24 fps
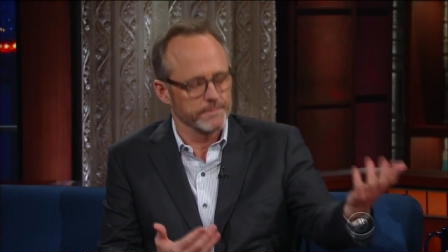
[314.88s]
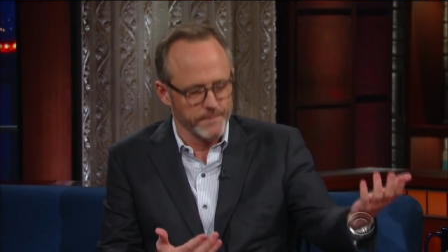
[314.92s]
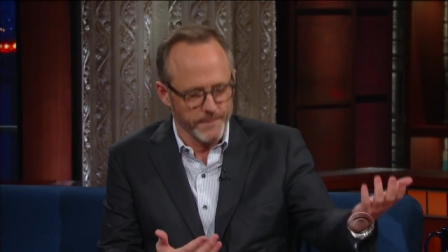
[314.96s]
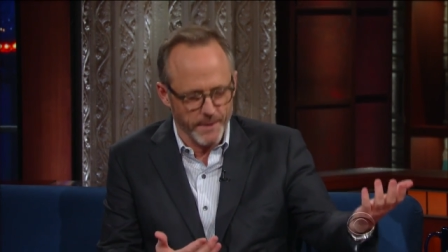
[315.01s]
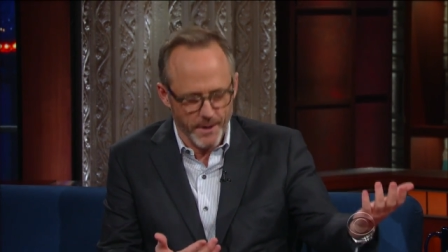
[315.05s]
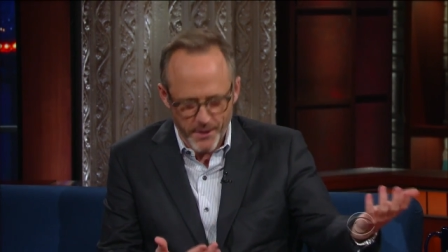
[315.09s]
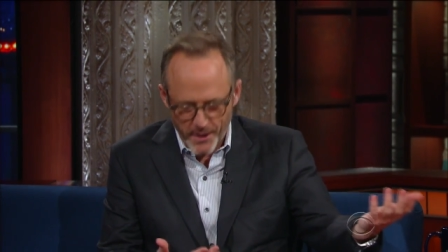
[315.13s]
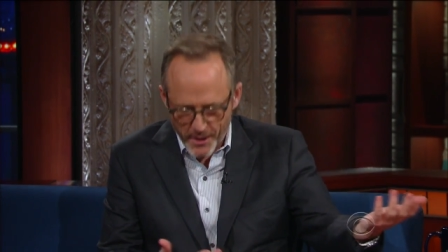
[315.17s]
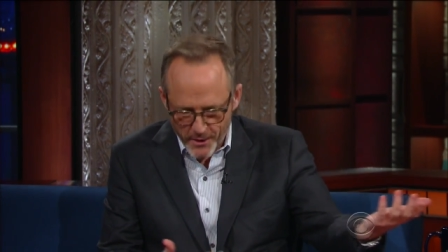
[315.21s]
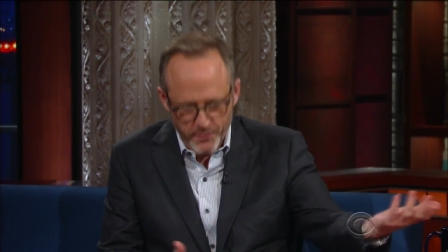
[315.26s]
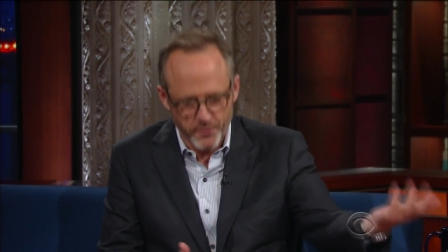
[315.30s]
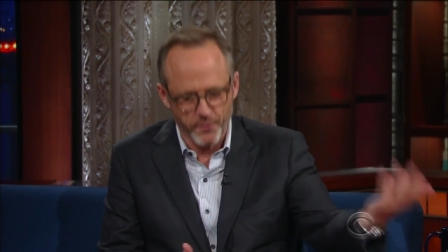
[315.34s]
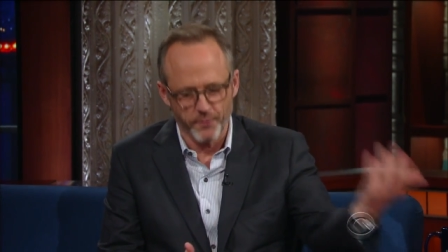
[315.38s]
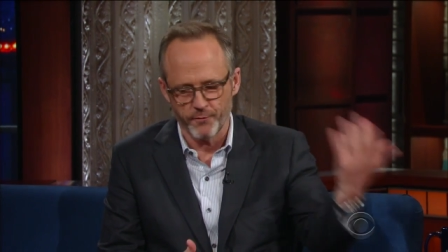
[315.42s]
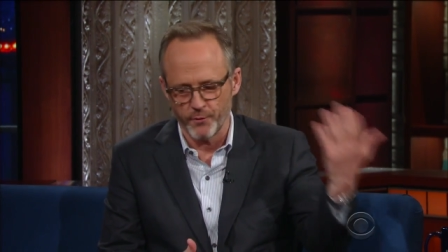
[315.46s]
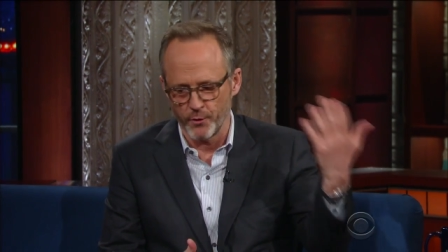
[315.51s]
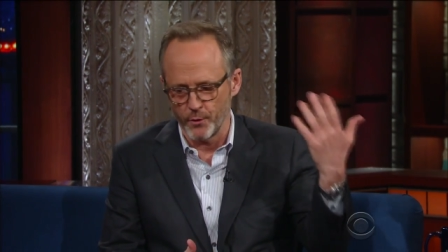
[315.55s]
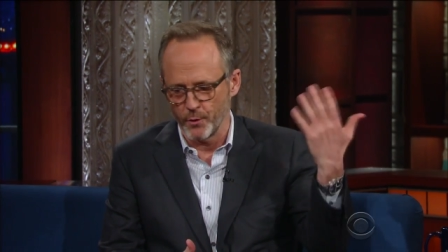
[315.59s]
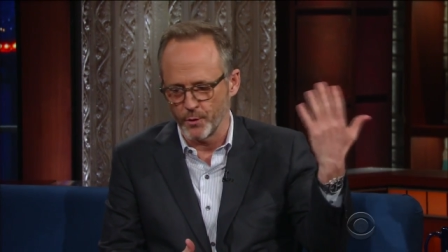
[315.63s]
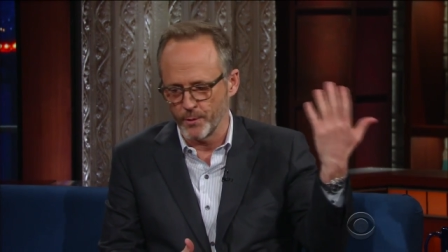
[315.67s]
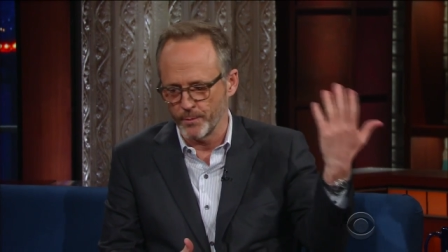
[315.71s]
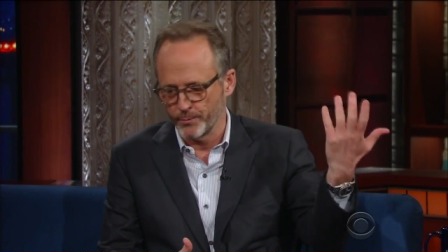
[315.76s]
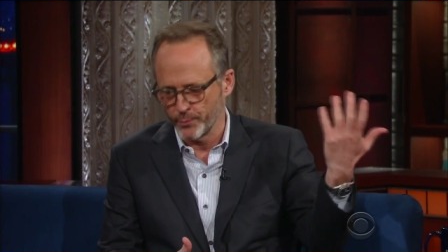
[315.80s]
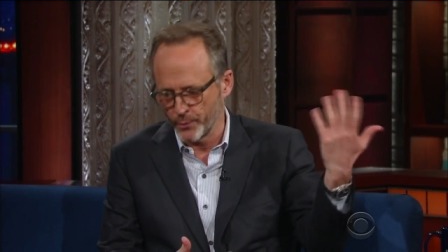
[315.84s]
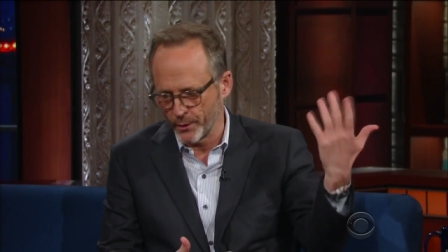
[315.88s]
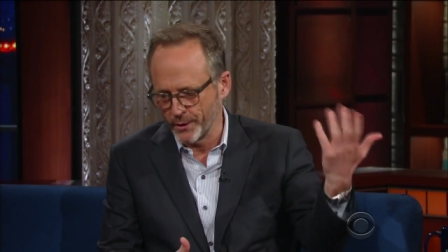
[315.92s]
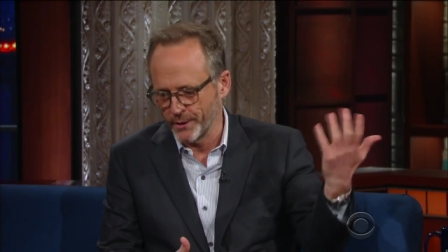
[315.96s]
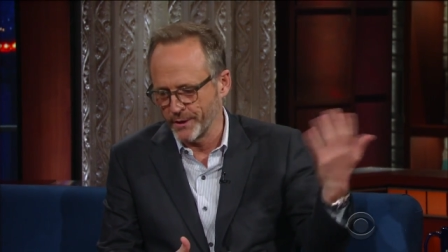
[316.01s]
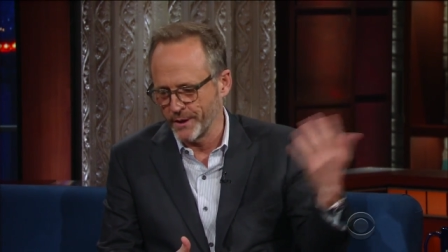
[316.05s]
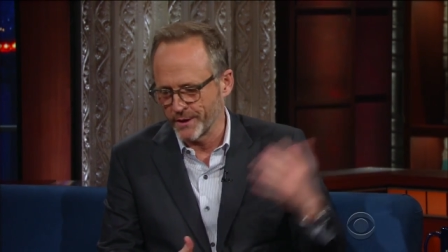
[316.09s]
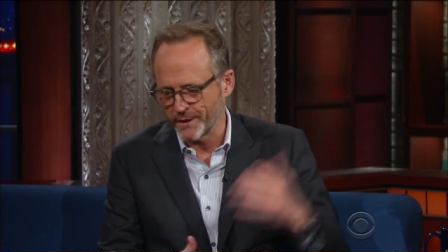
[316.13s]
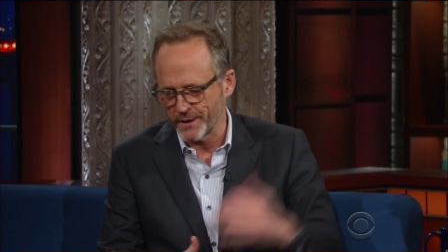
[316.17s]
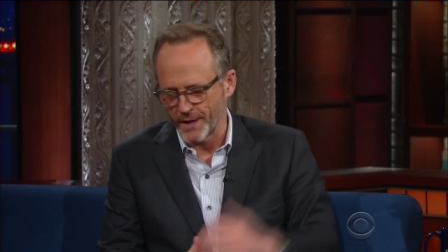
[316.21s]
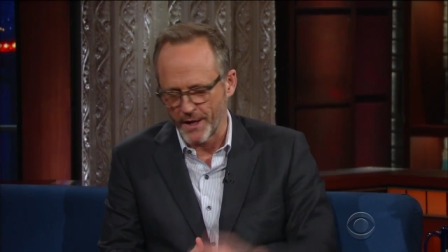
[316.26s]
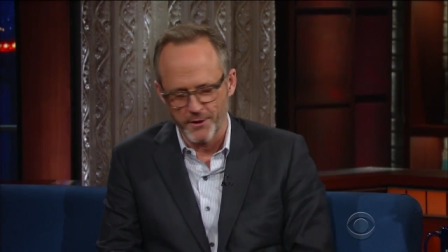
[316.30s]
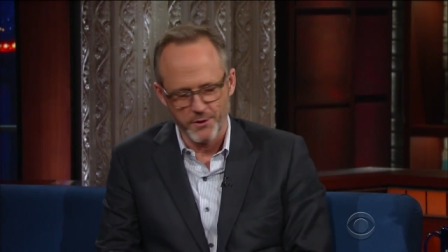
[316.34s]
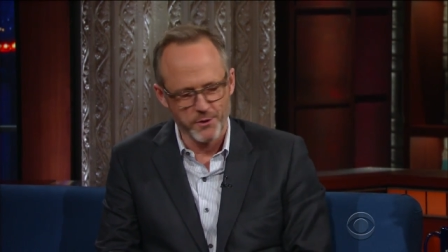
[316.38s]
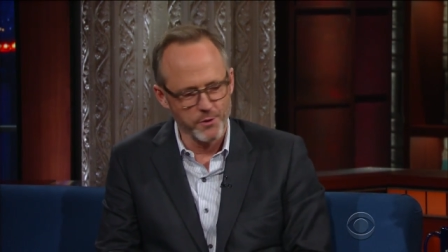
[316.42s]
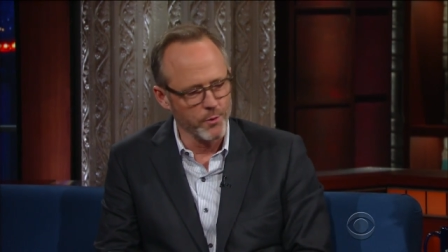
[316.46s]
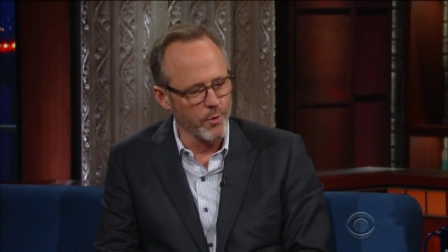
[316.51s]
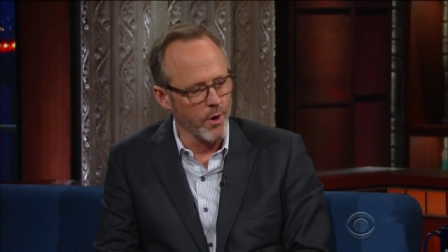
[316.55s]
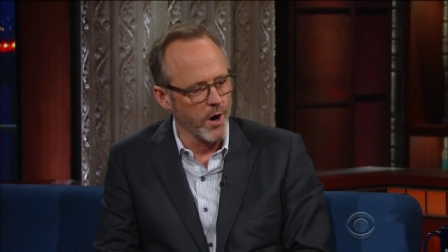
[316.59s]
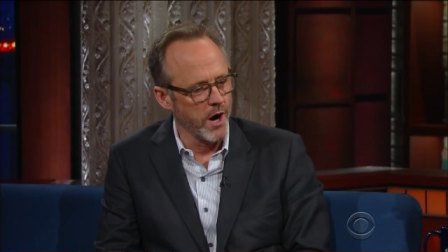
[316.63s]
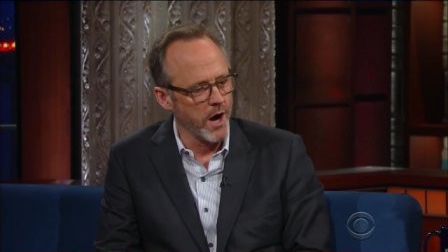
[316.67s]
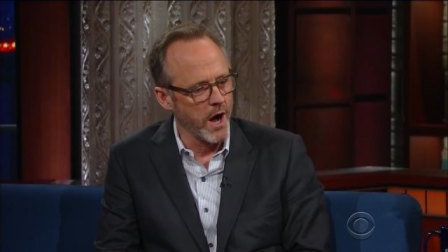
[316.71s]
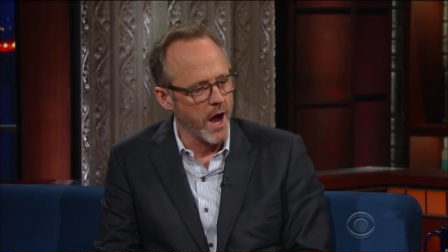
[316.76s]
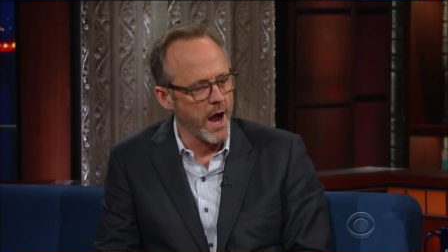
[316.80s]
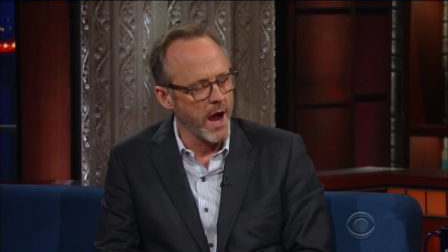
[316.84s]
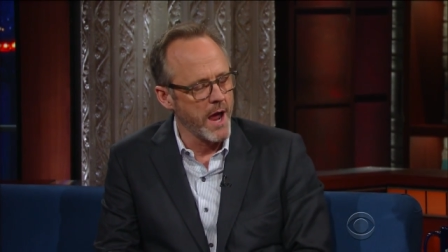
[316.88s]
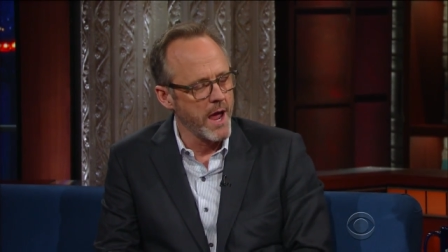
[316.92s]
an interviewer, brilliant like you are,